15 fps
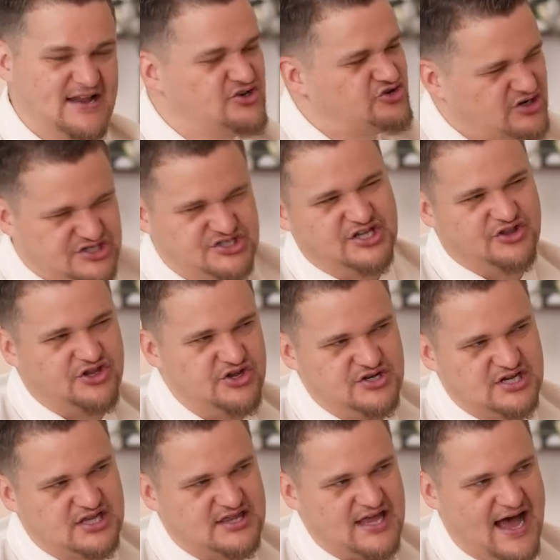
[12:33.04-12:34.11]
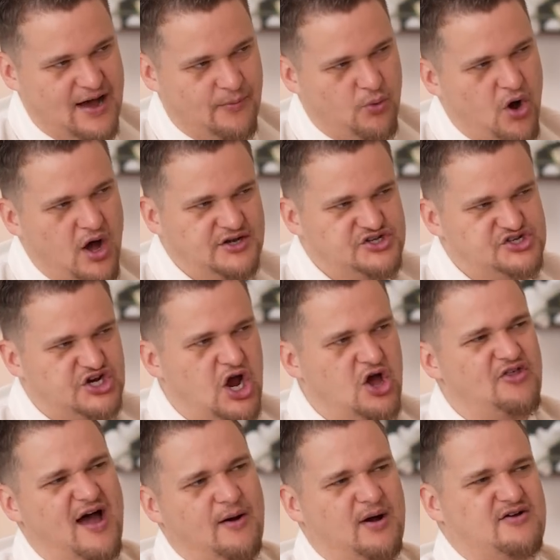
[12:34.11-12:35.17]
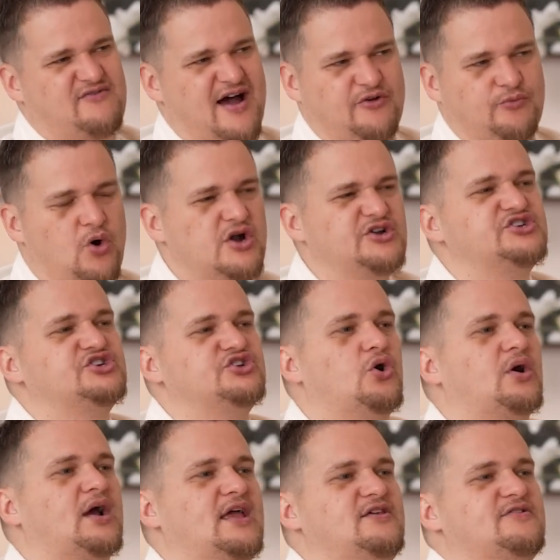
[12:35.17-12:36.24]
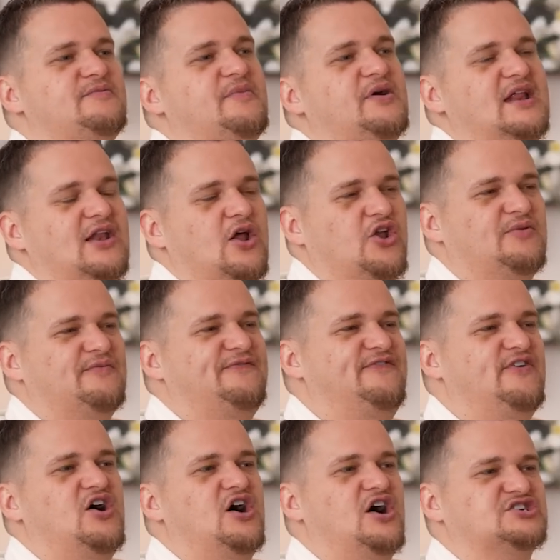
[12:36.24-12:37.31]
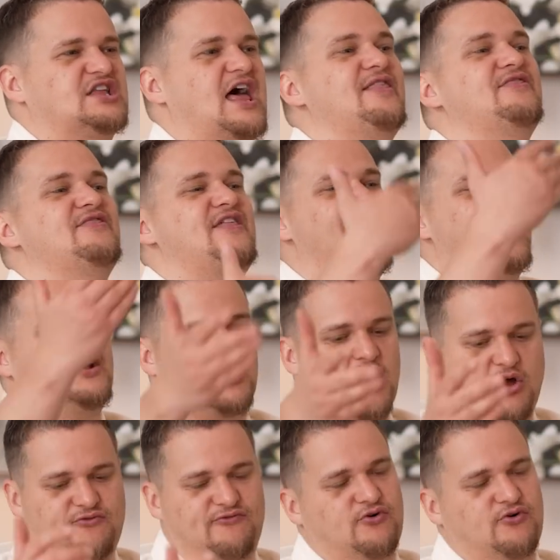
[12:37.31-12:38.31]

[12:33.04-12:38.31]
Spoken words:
interesting that you did that. Why did you go that way around? Why did you not get you the money lined up first and then go